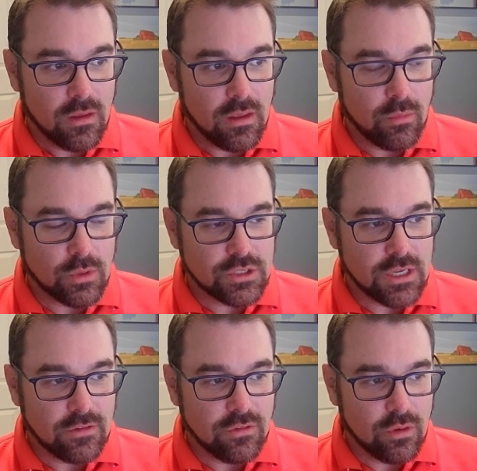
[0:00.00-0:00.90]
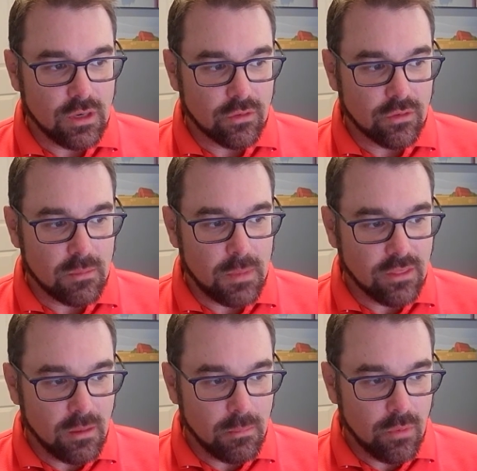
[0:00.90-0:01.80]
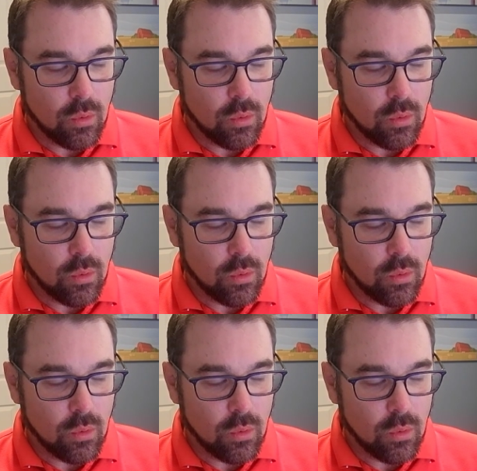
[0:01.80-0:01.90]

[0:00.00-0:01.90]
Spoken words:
in which case you can either admit them